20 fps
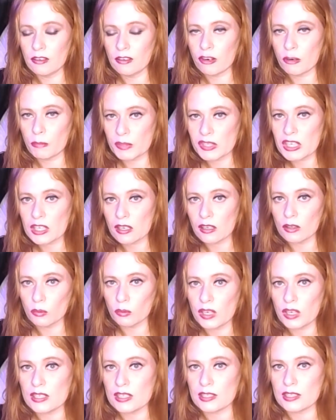For a
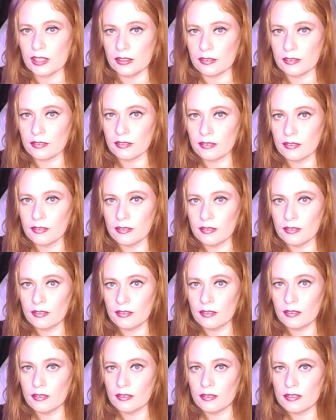particular reason.
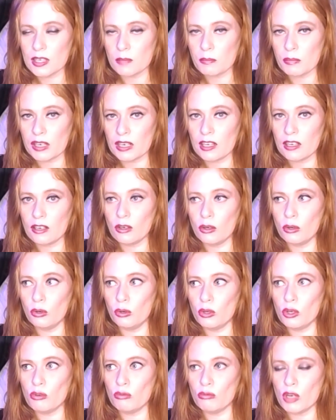Somebody
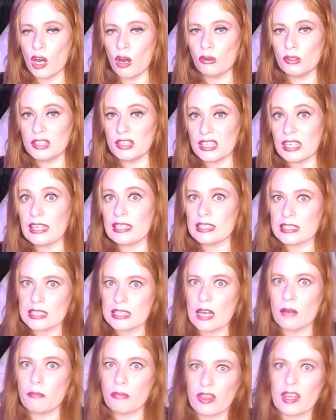who you know did
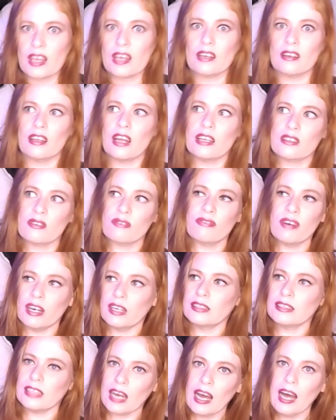something that's
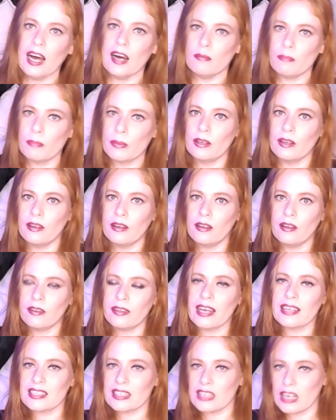fucked up.
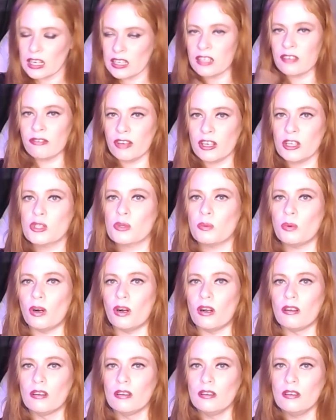That's an
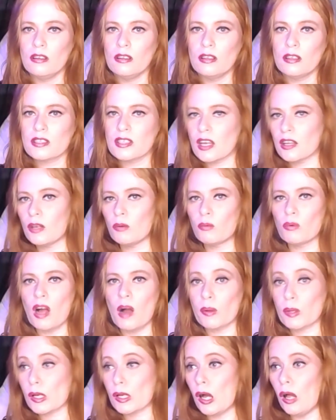individual. There's nothing
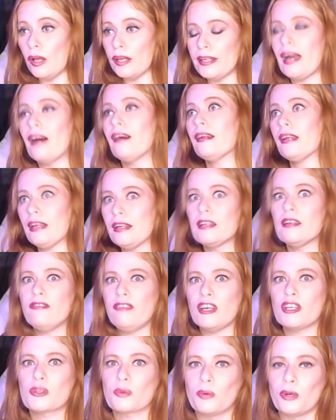wrong with calling out
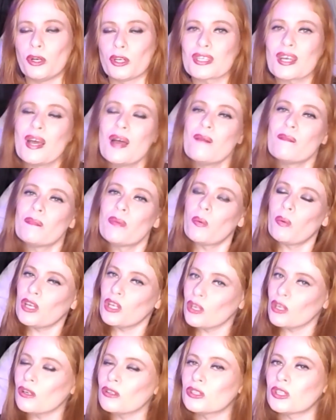individuals. But
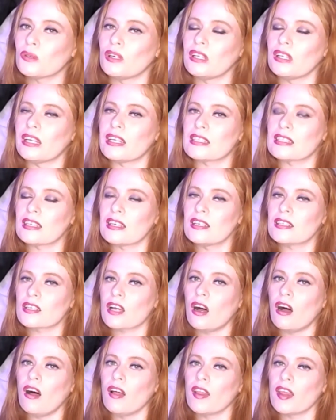what you do, Alyssa,
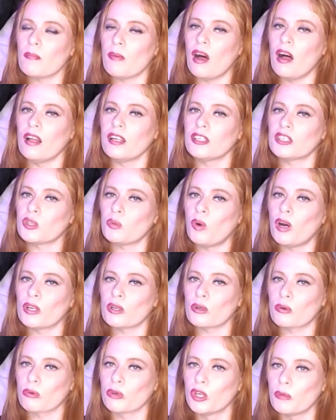is call them all into
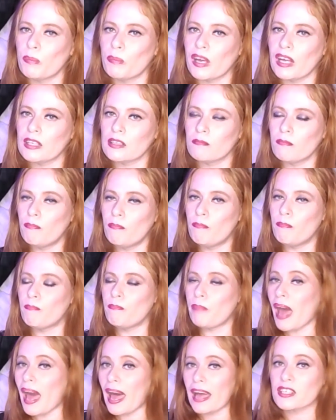one group and
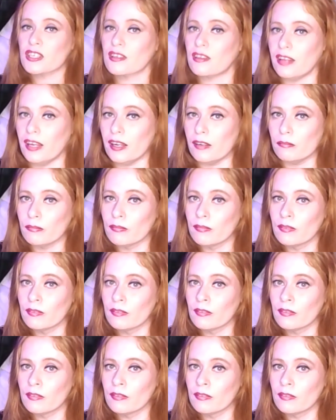bash them.